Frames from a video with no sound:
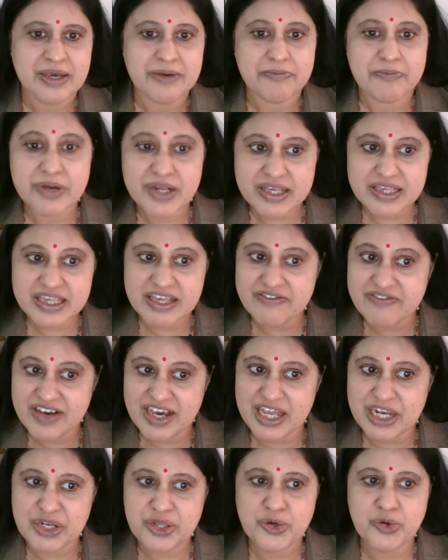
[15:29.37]
Bring the
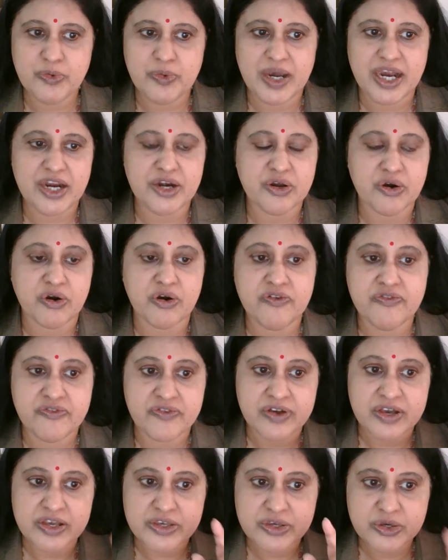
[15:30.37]
value add of
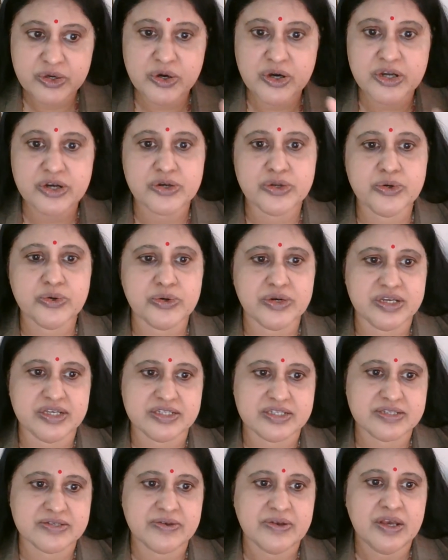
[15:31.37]
your
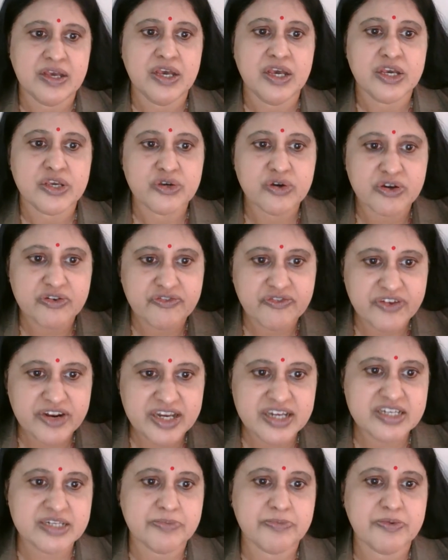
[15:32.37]
newness, your
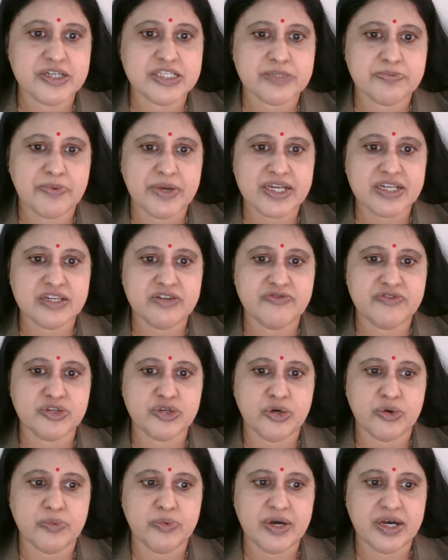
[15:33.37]
fresh perspective to
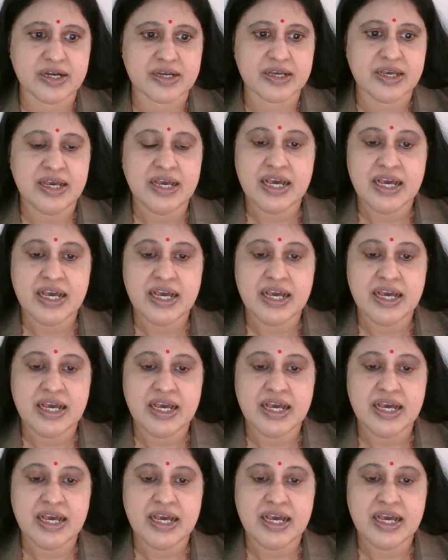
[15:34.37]
your work.